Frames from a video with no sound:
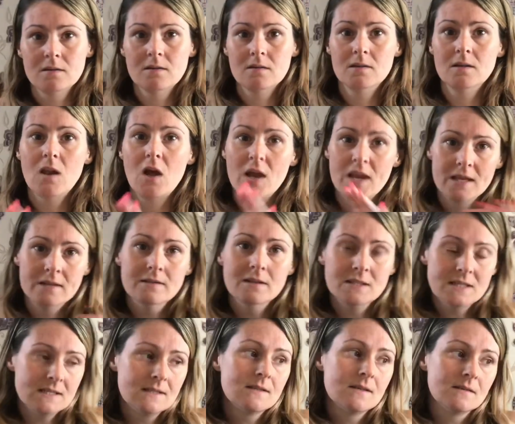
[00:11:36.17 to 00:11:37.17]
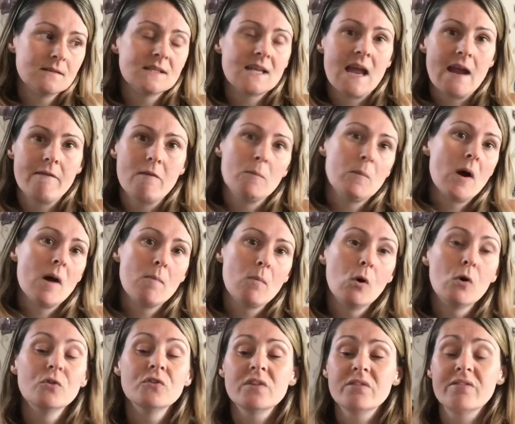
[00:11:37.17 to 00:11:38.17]
like in the distance, a heron by a
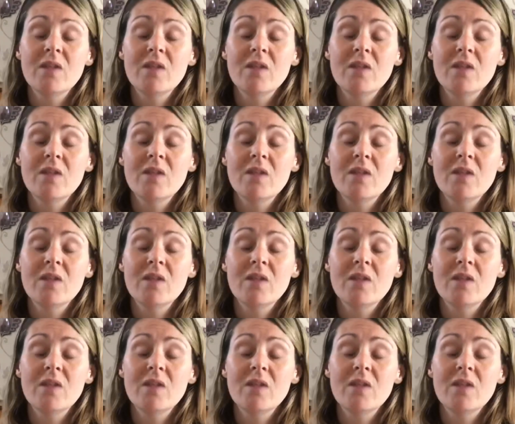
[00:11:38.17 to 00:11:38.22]
pond,